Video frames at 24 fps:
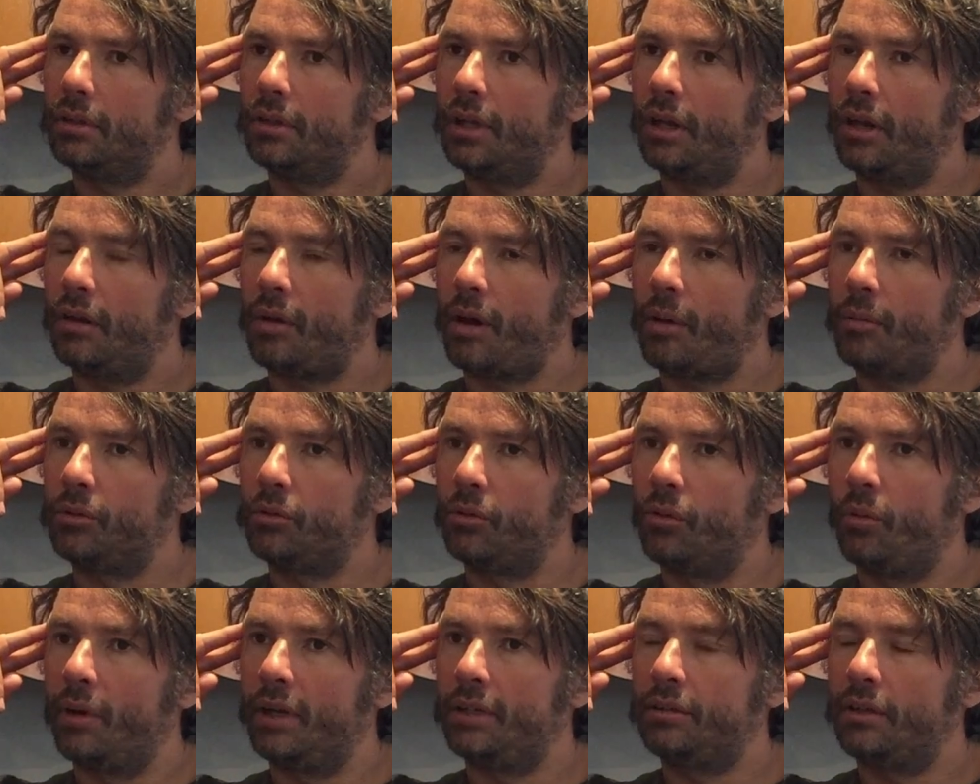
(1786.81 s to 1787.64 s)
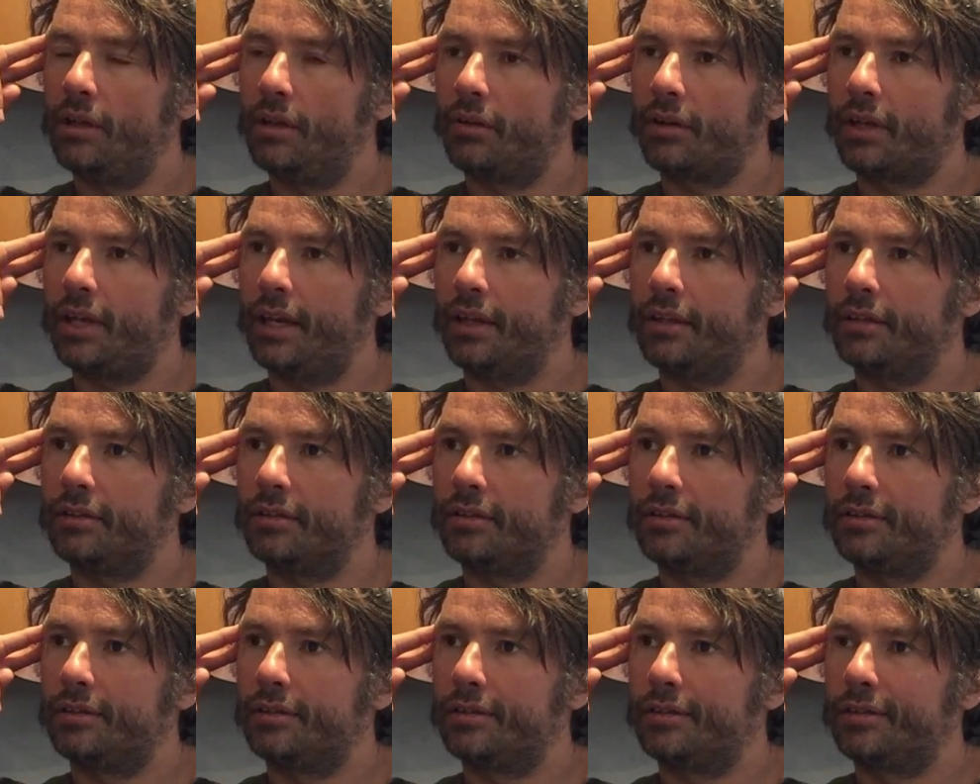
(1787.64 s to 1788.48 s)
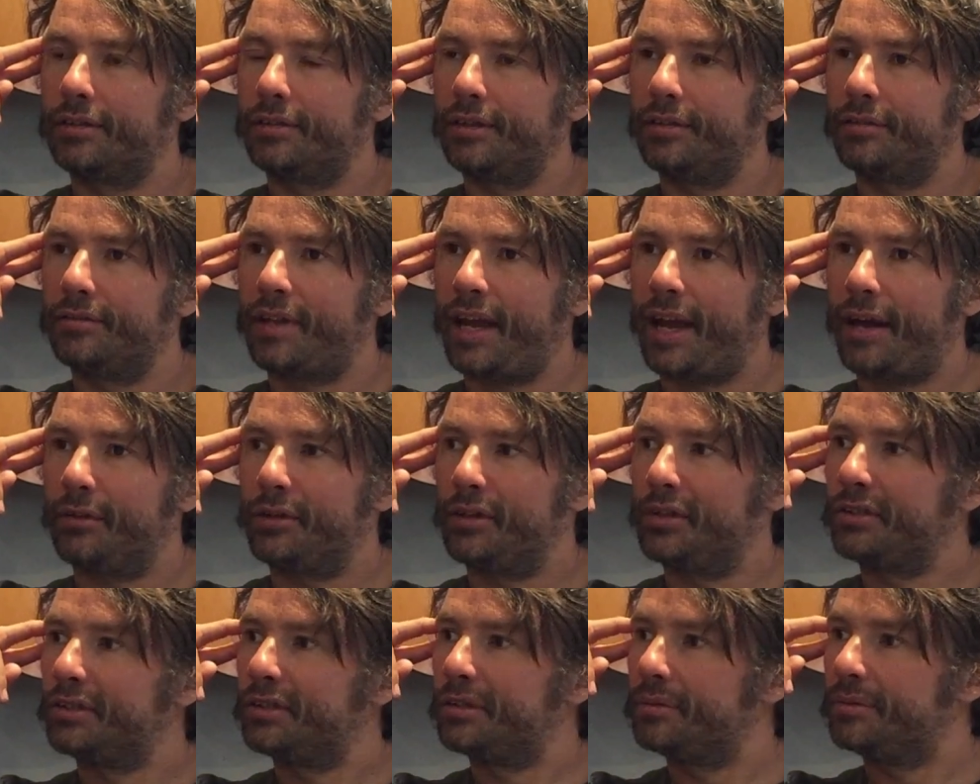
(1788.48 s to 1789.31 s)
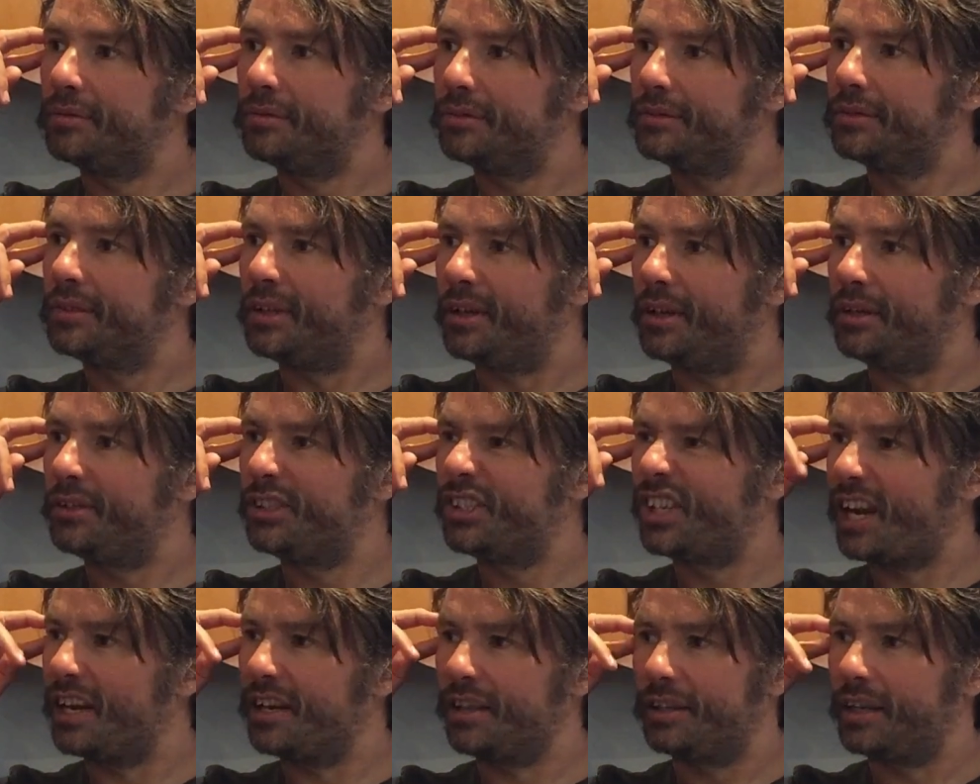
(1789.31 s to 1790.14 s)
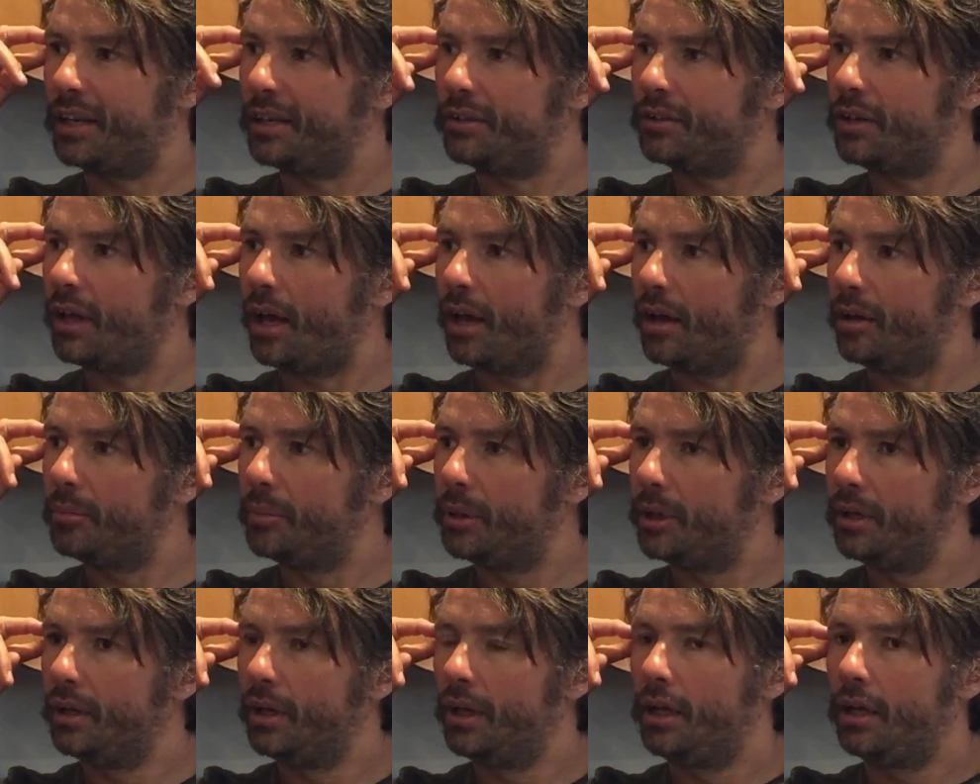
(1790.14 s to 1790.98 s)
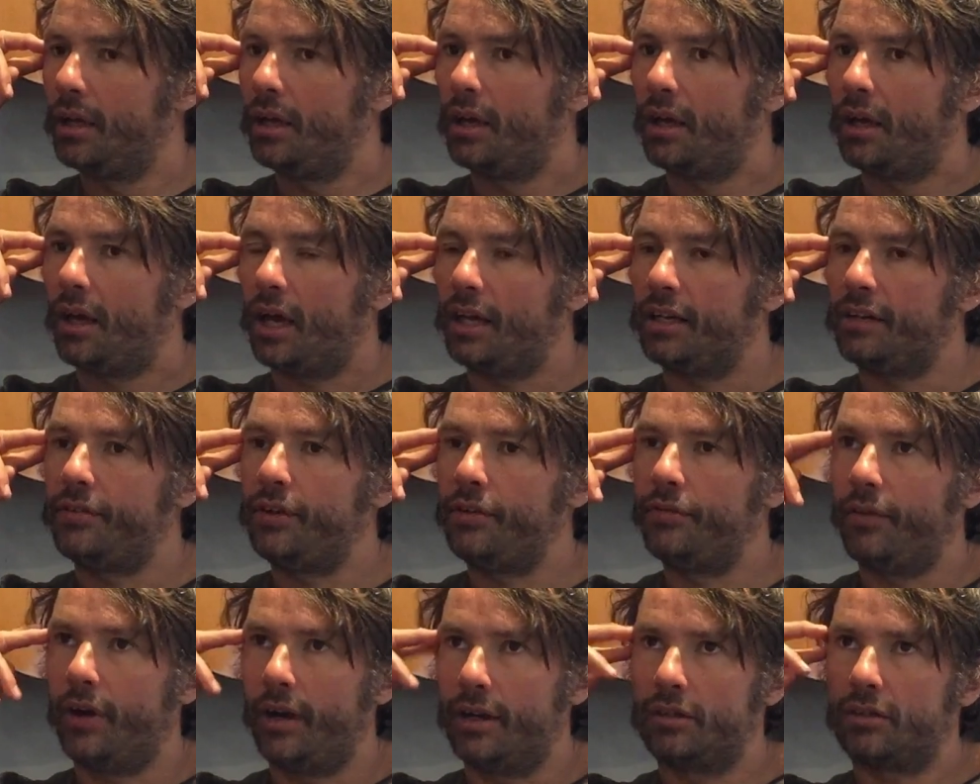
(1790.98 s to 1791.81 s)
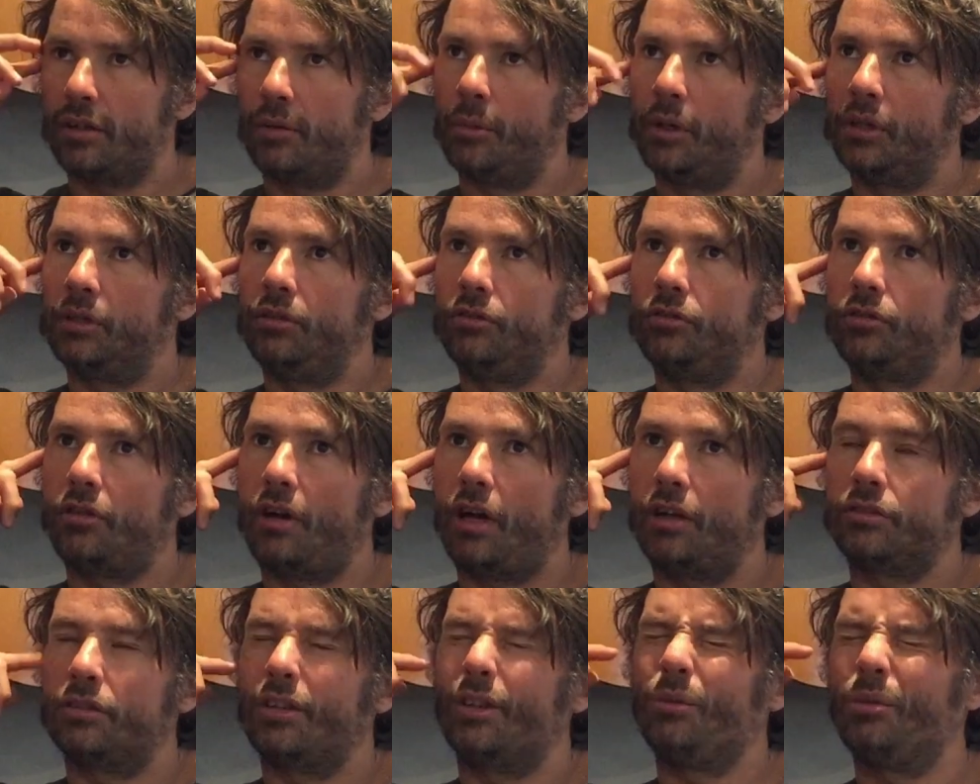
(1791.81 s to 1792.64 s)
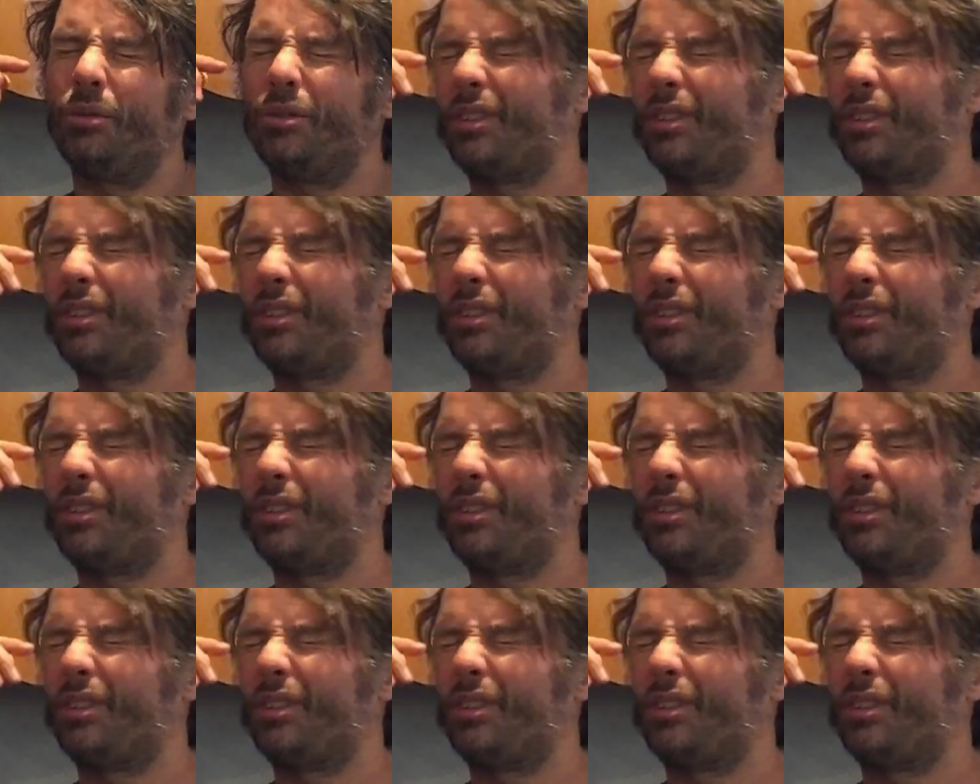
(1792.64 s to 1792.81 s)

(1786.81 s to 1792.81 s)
I was always looking to how to, shape things up. And if you find someone you trust, and